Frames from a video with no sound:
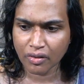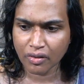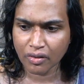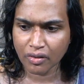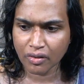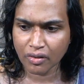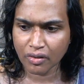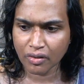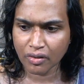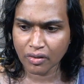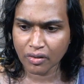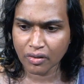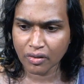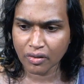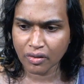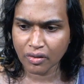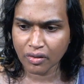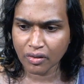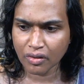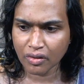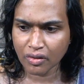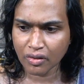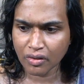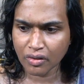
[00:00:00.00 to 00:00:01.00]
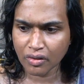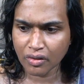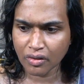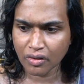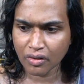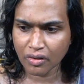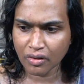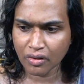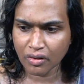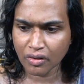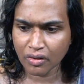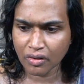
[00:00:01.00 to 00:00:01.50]

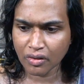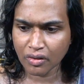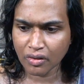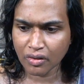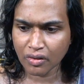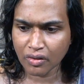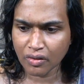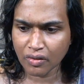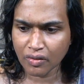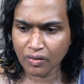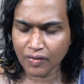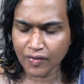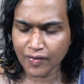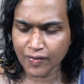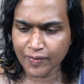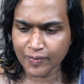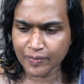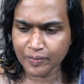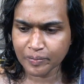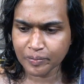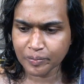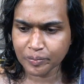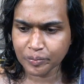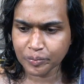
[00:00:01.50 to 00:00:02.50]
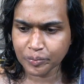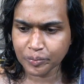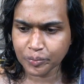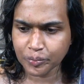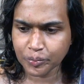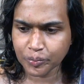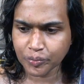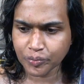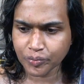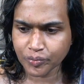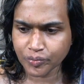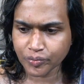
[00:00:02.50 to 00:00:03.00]

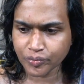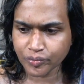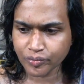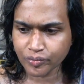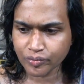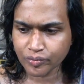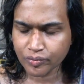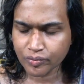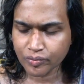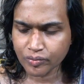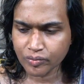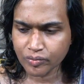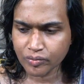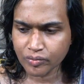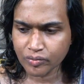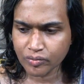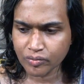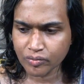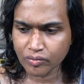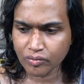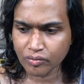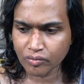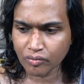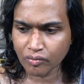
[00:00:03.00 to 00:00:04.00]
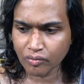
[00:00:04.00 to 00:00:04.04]
[no speech]